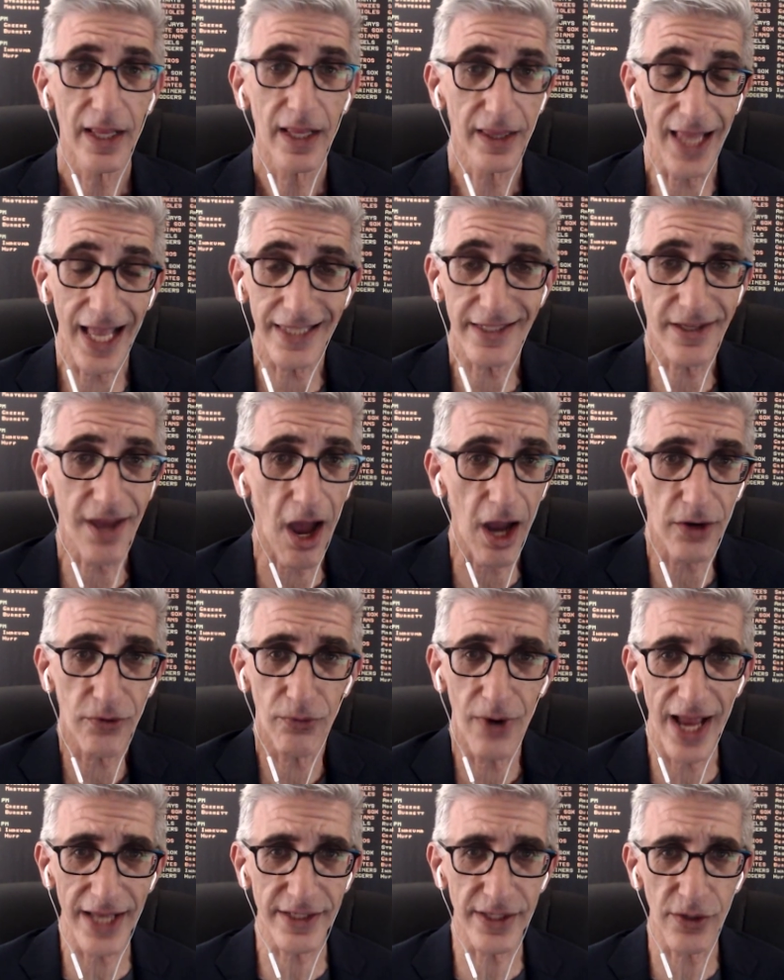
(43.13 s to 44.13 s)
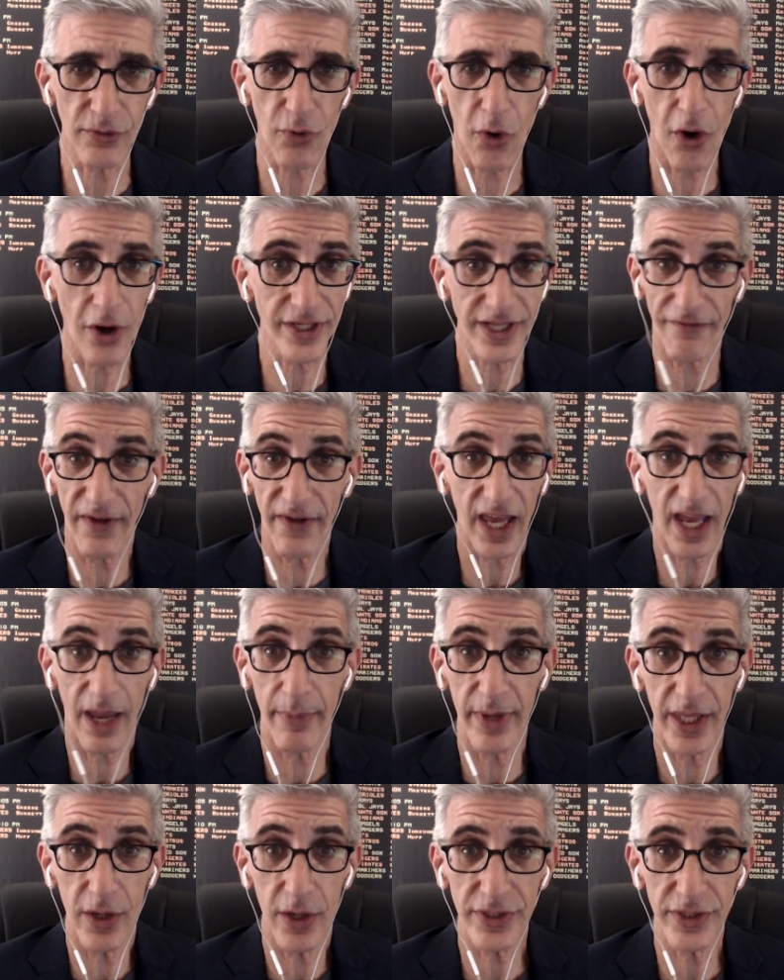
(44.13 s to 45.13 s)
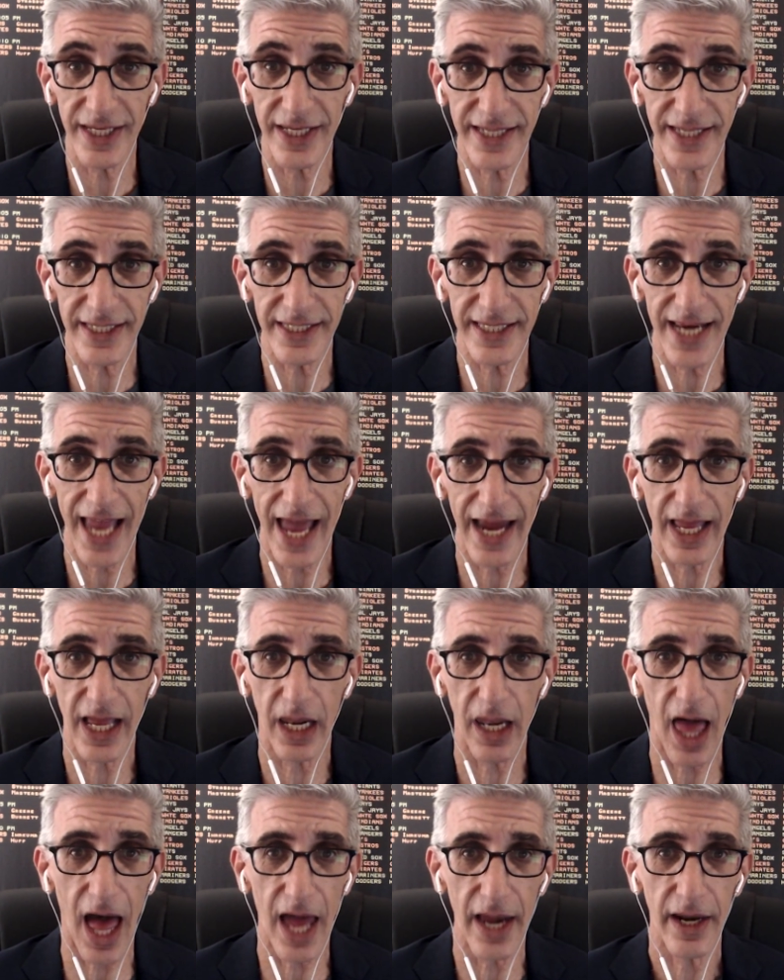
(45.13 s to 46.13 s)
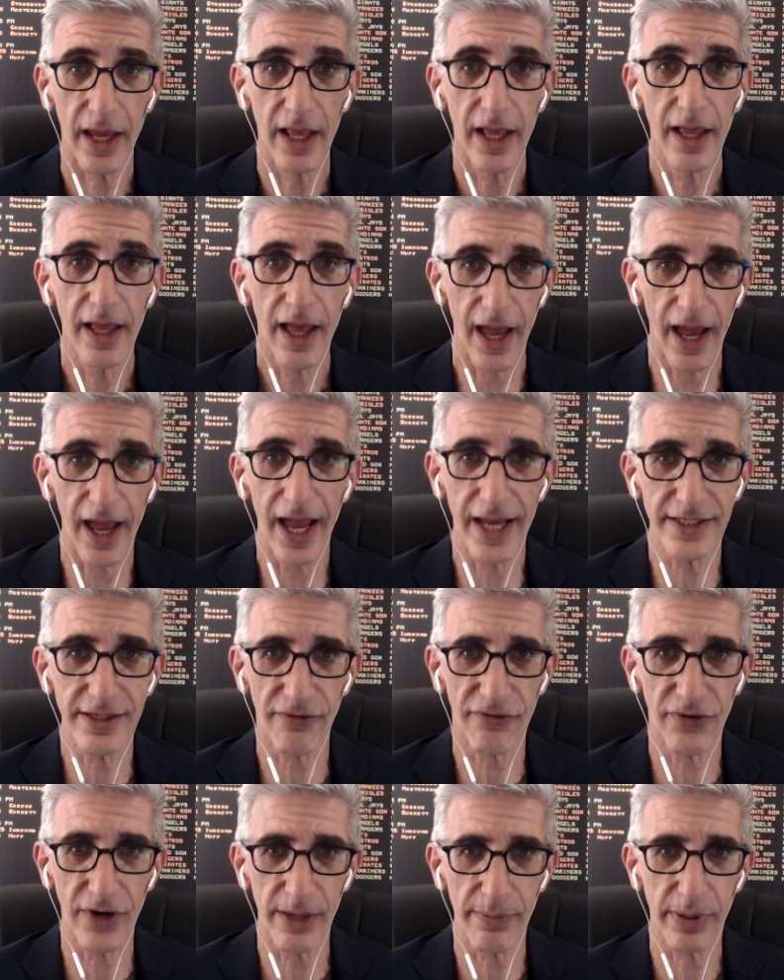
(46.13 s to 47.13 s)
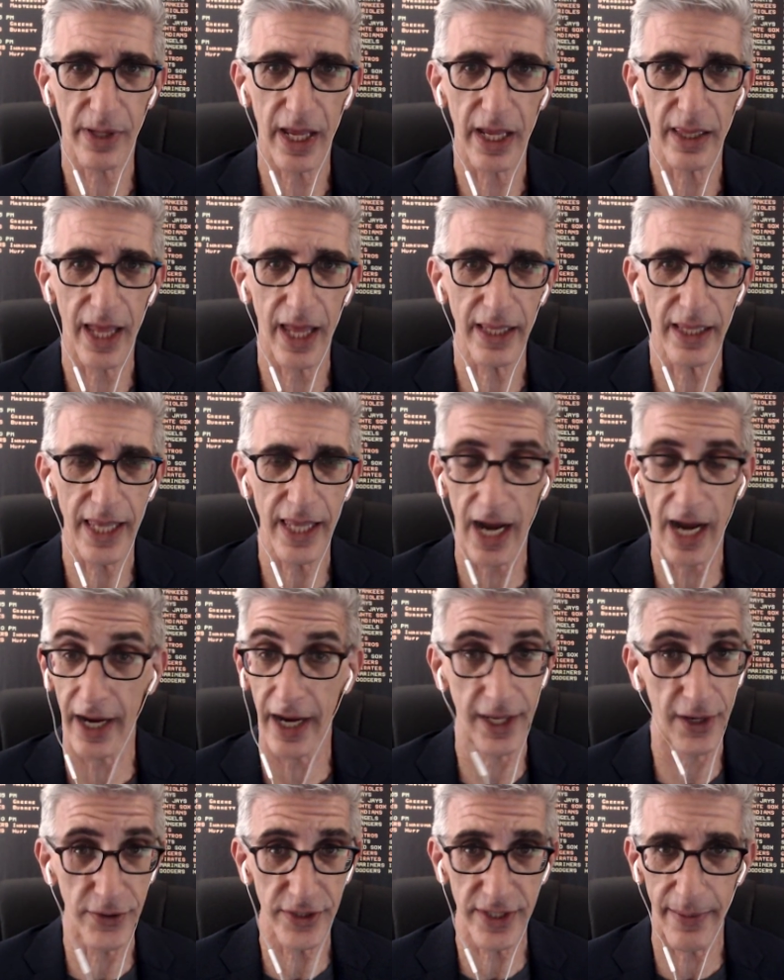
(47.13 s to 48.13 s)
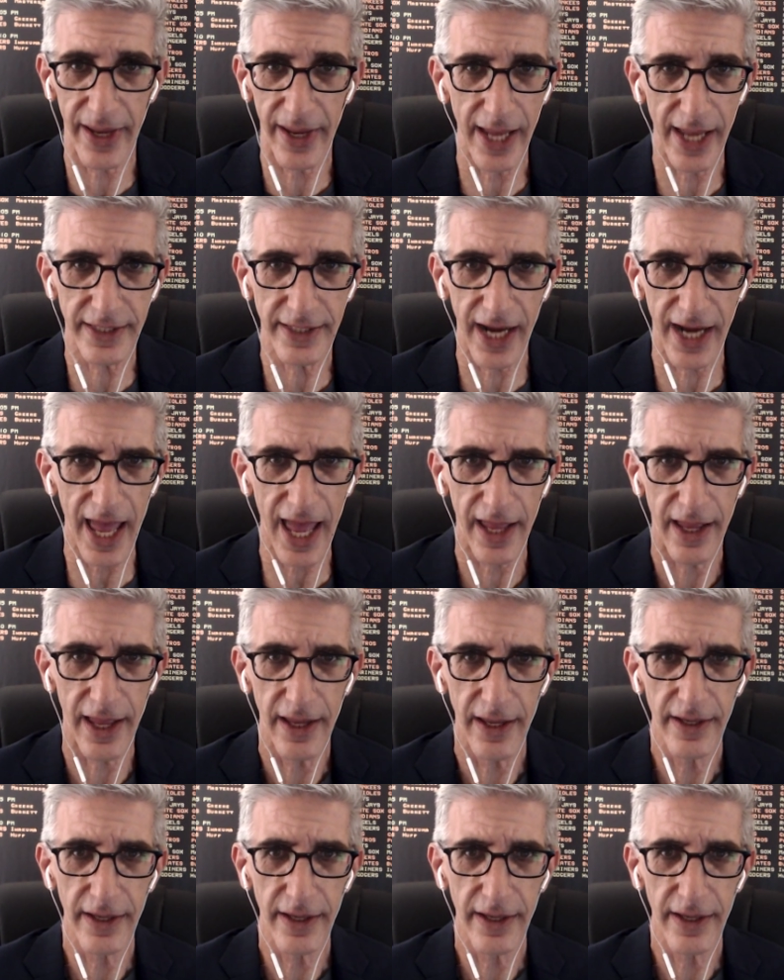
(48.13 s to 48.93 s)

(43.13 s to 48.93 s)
Let's talk Reds and the Royals. I feel like I've been using Cincinnati a lot uh, as a free play lately, and I'm going to use them again today.